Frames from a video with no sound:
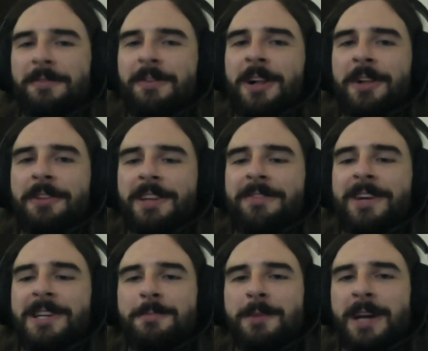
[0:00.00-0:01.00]
follow the
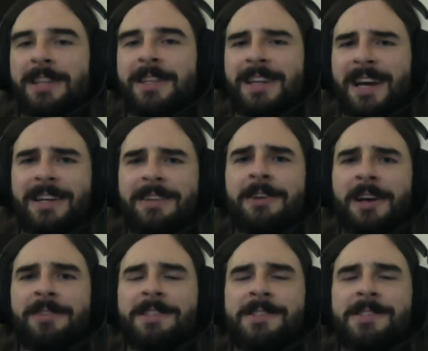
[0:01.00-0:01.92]
adventure path, yeah, you'll have a